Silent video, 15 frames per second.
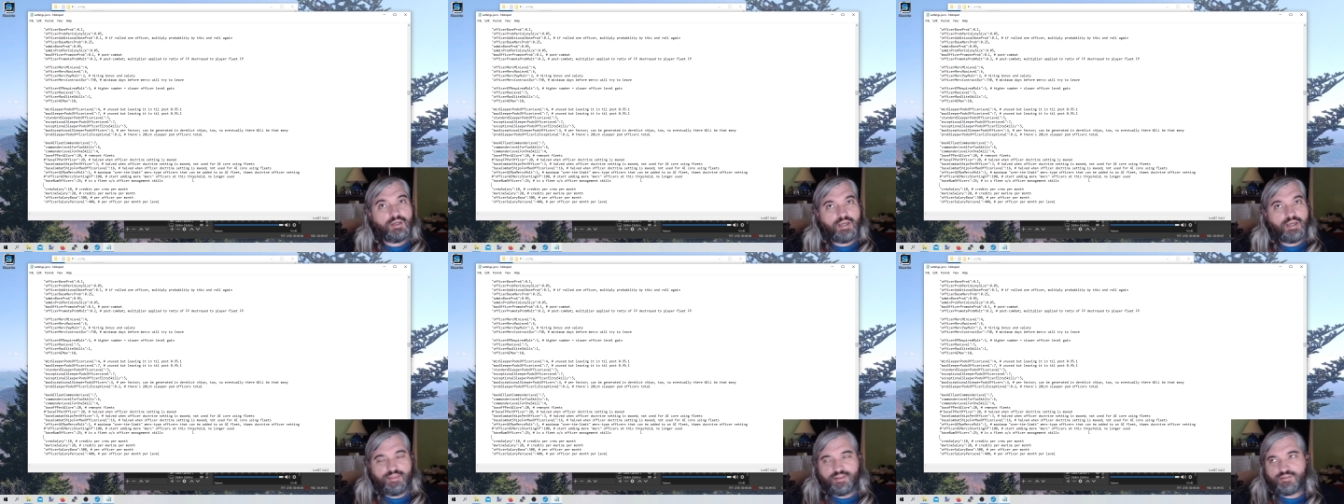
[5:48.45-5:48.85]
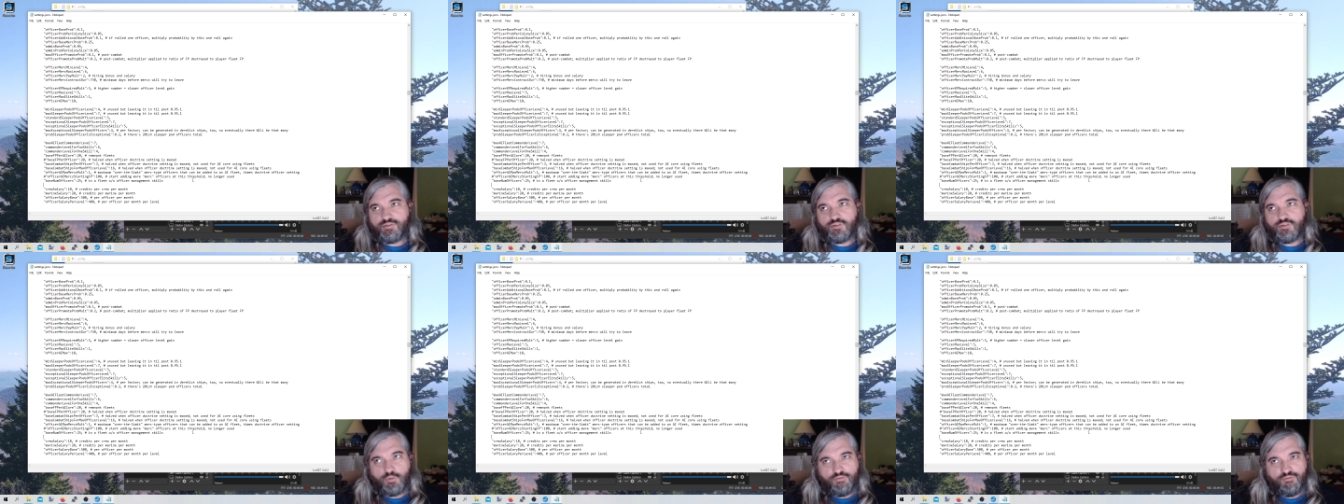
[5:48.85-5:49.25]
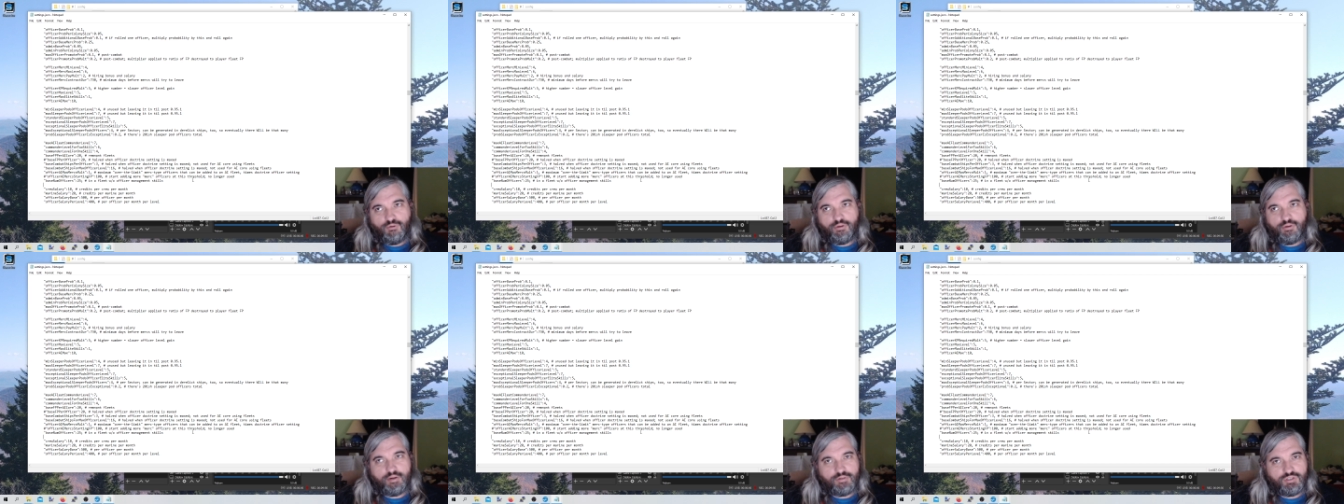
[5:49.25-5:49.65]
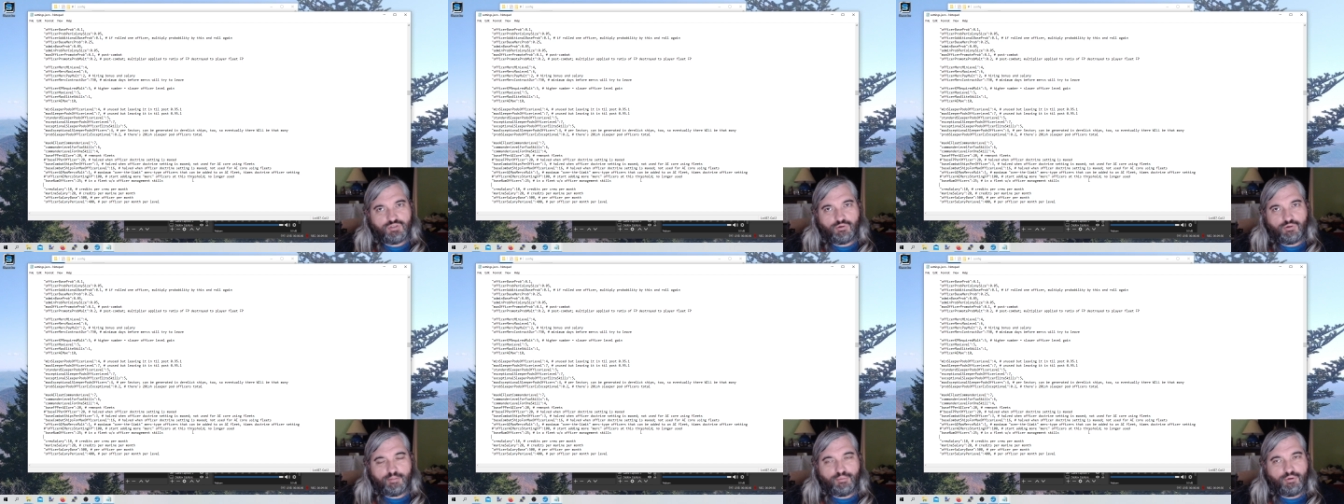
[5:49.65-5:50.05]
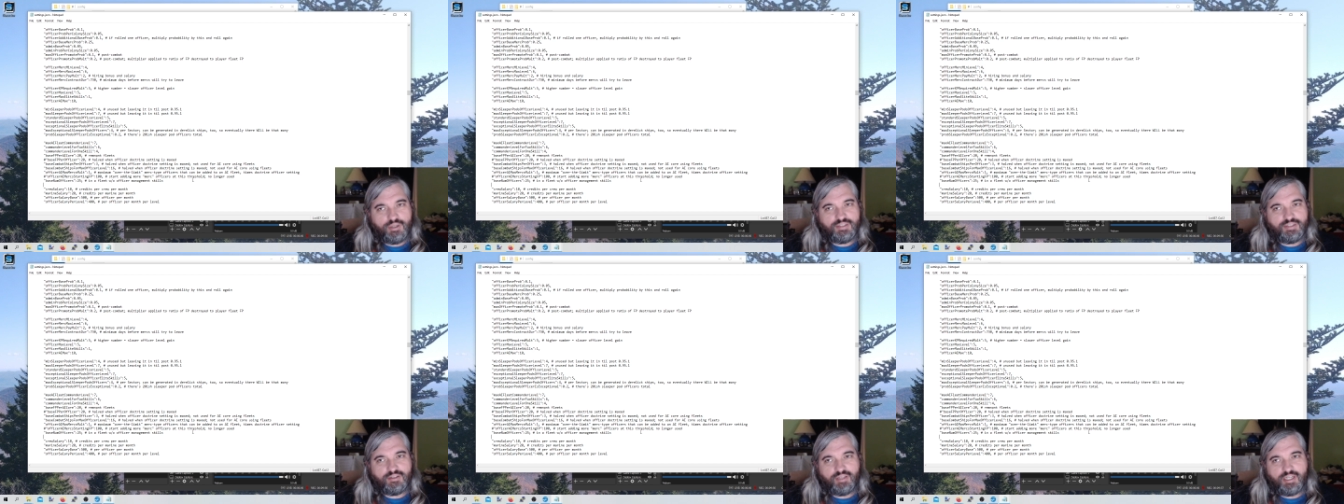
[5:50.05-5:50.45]
and this was before there were story
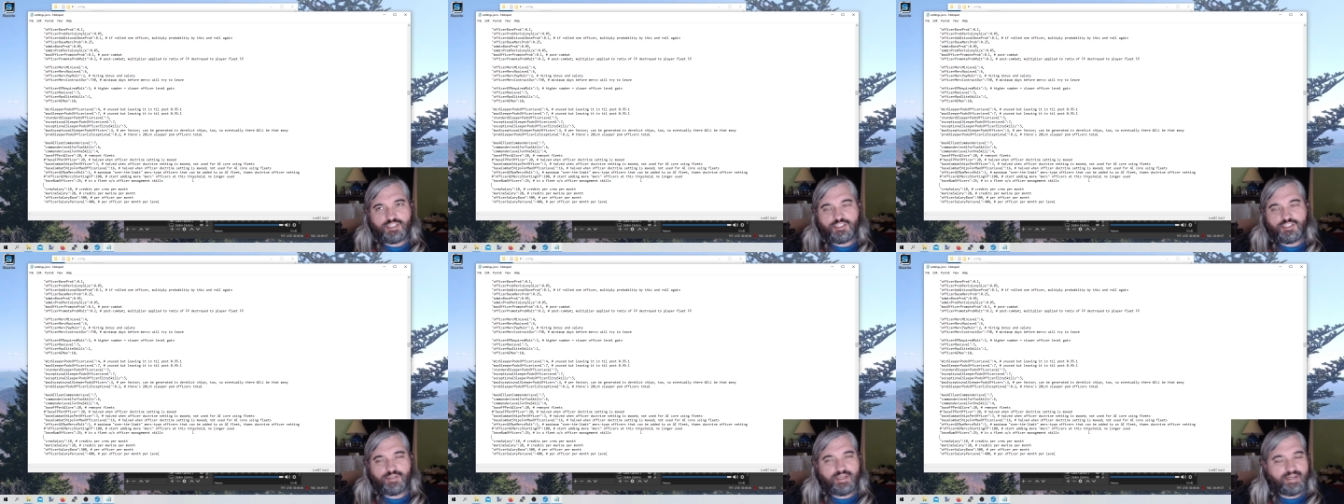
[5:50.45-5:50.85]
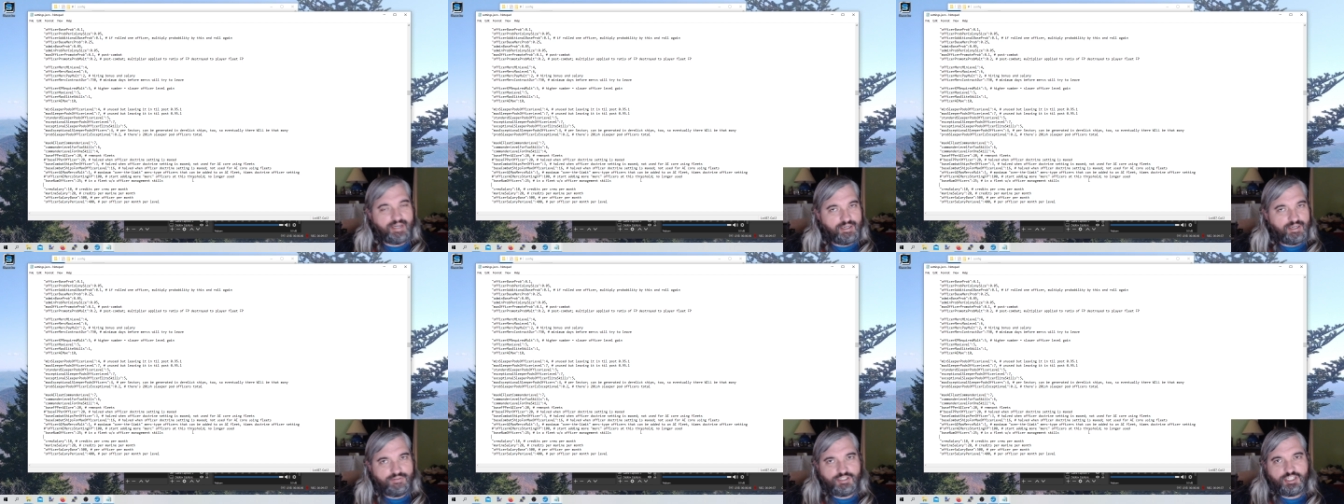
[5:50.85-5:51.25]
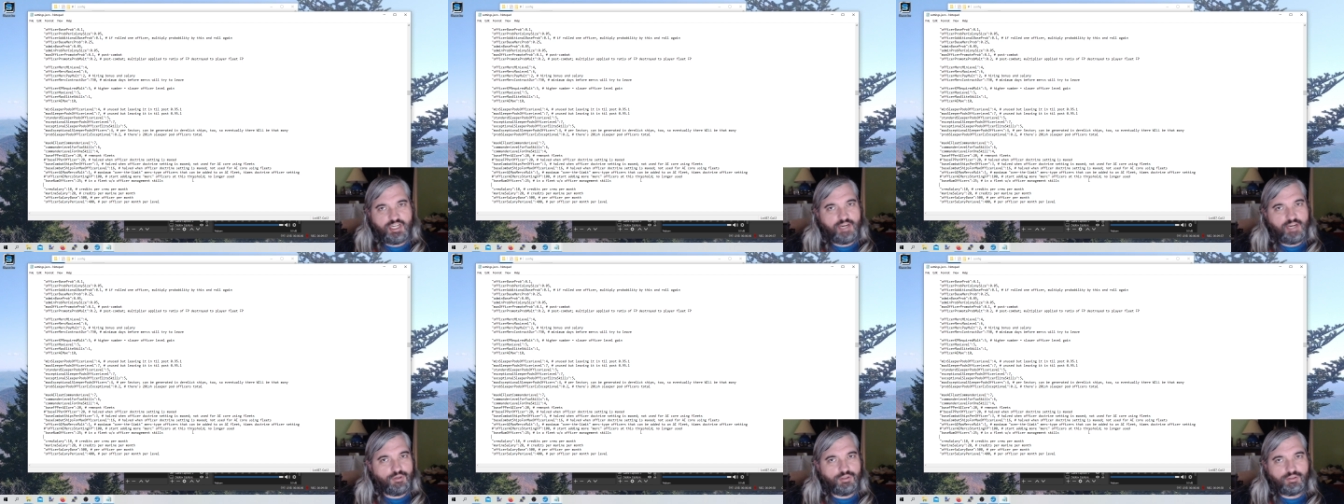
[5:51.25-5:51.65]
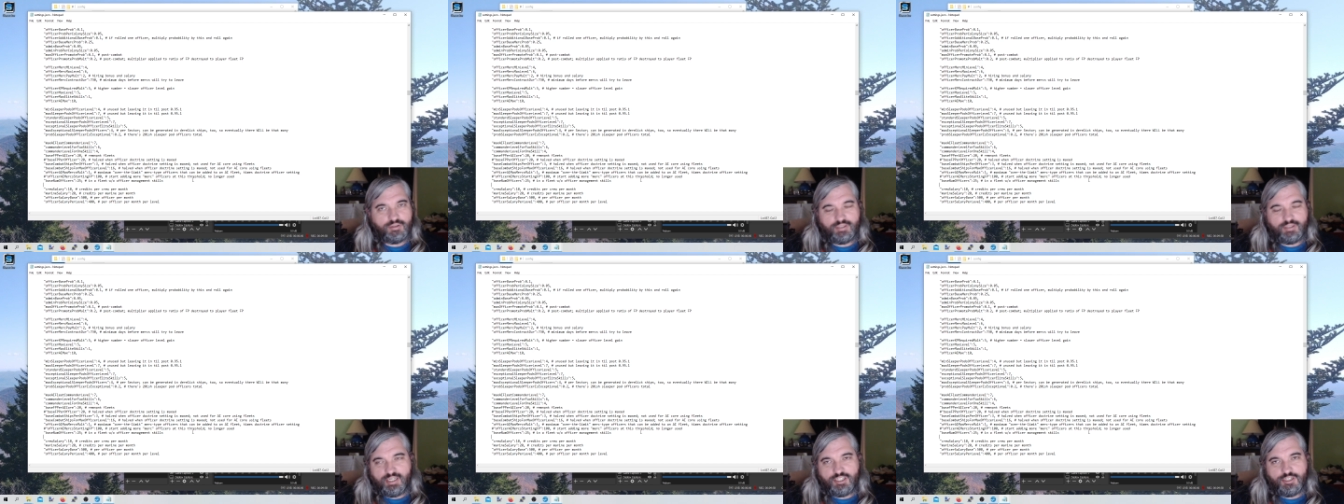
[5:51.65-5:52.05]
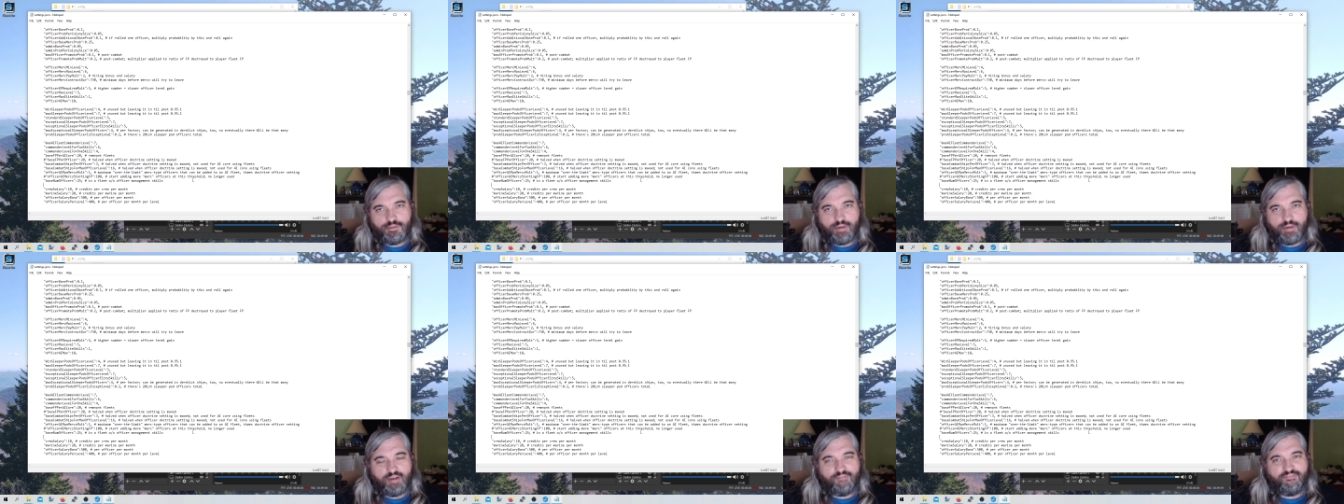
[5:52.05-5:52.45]
points to let you get out of a jam or get
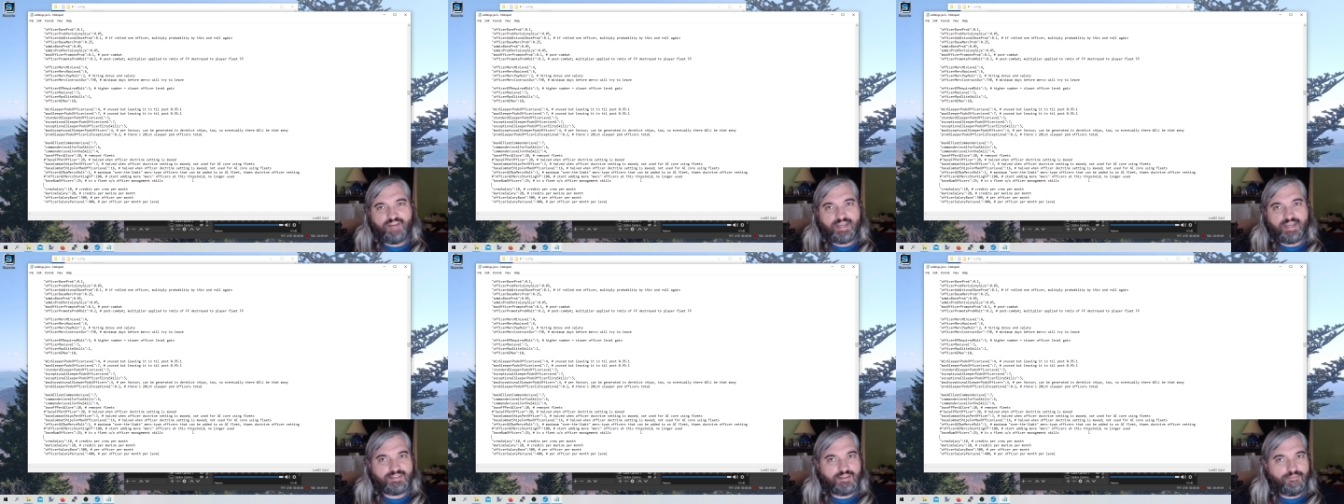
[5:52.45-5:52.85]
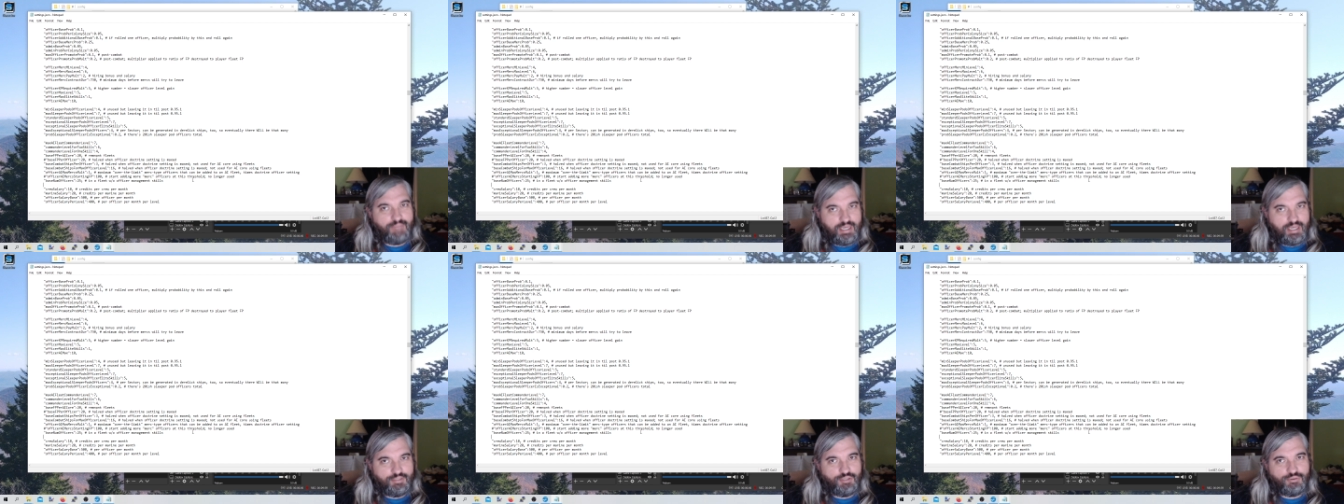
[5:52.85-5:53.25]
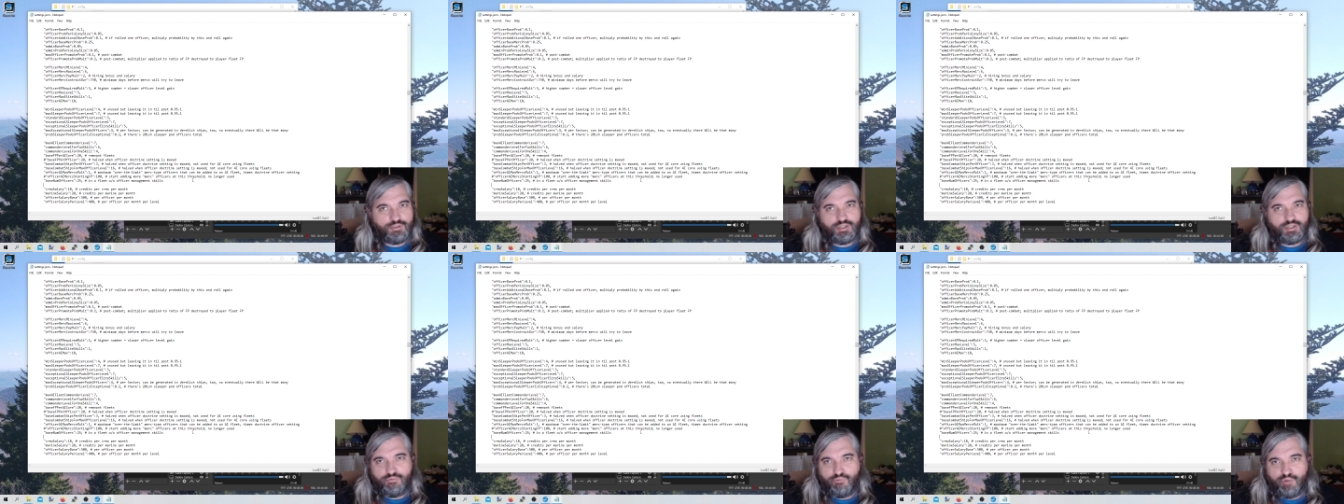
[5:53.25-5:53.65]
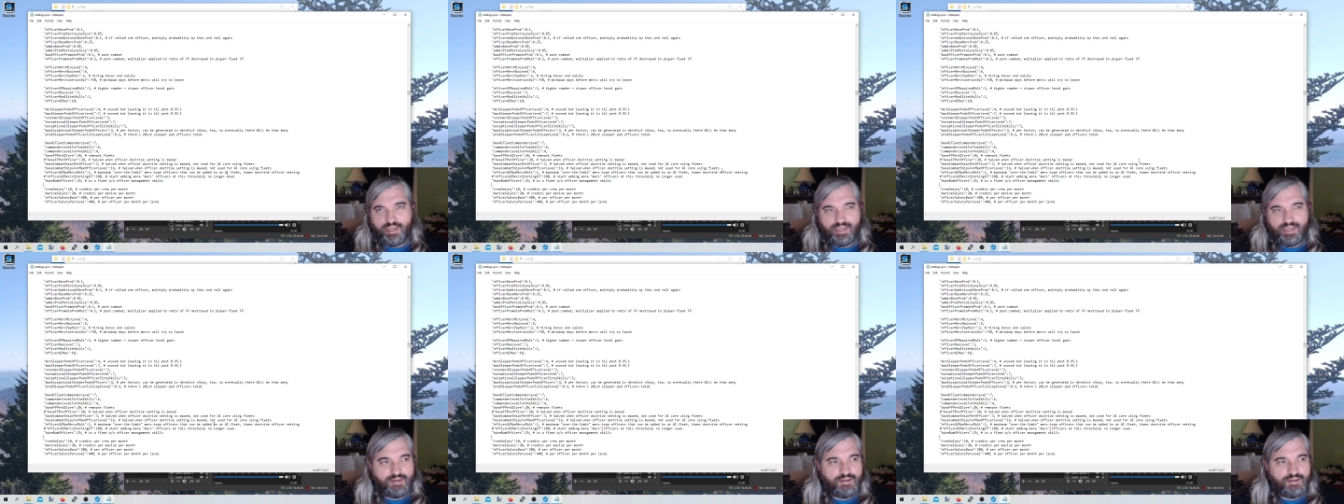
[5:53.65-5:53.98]
you out of fights that maybe you couldn't win,